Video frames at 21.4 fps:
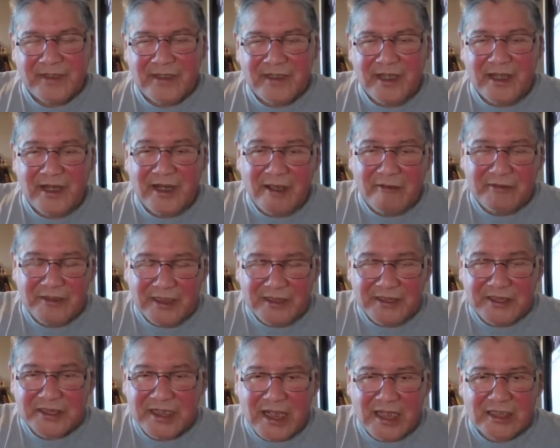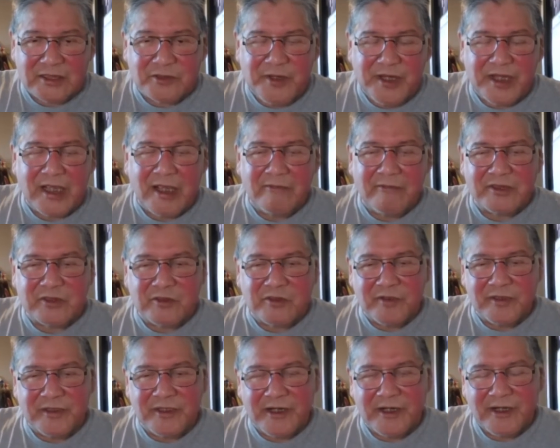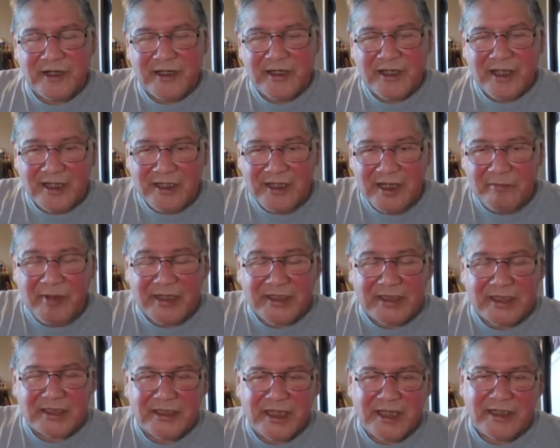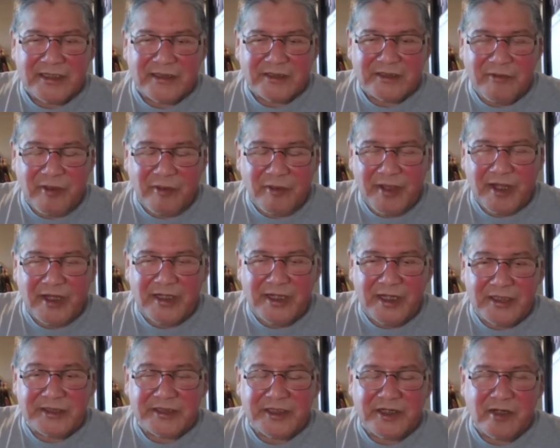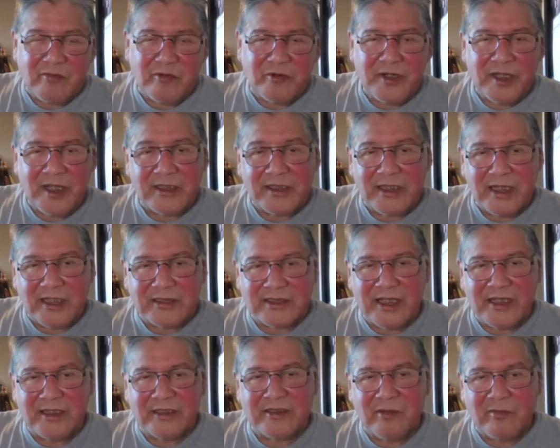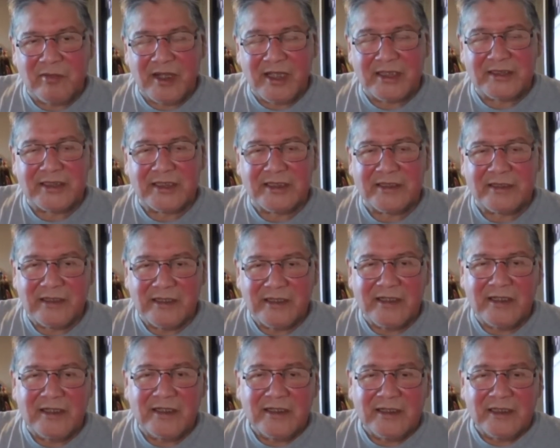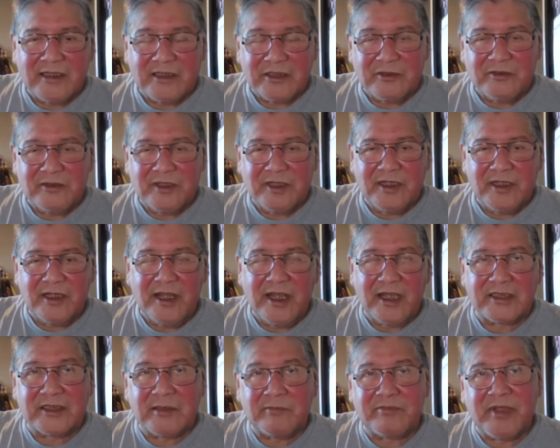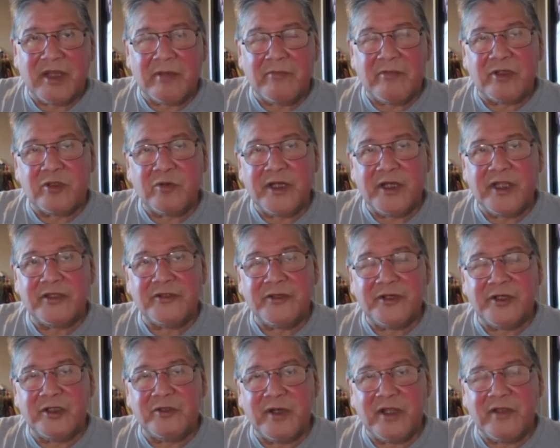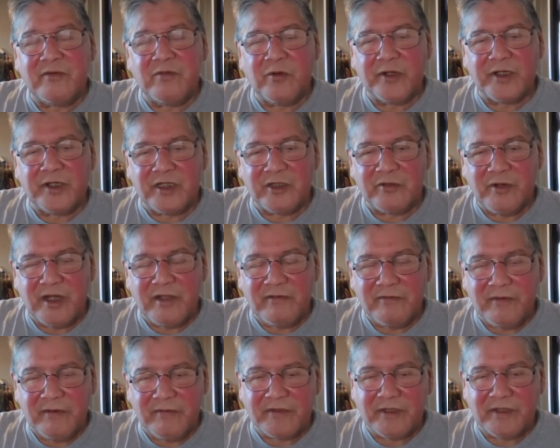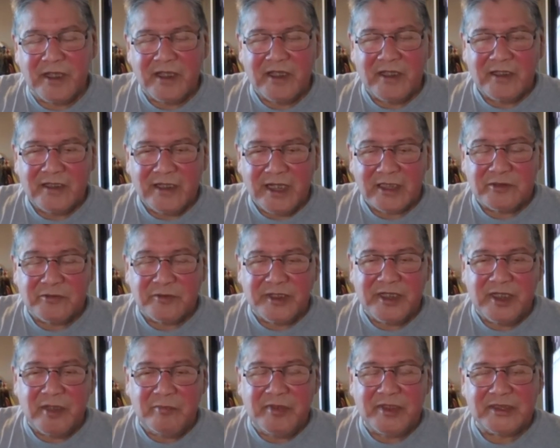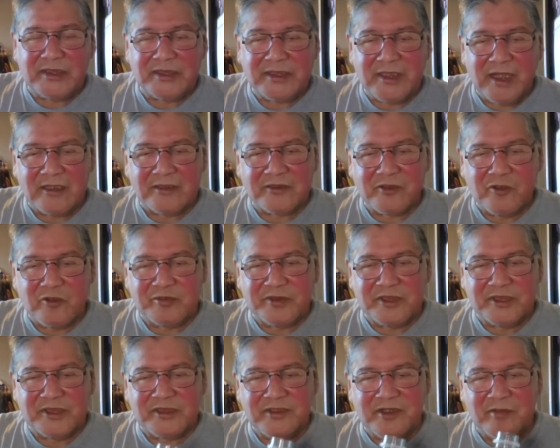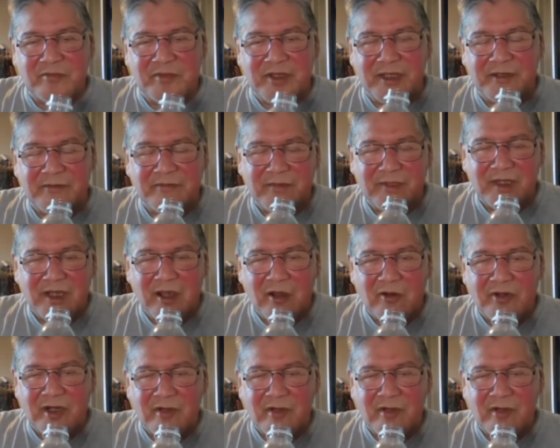And I was just last week I was over there and they picked a site. So we went and did ceremony at that site to bless it. So next September 23rd, 24th, and 25th, that's where teepees and telescopes is going to be out in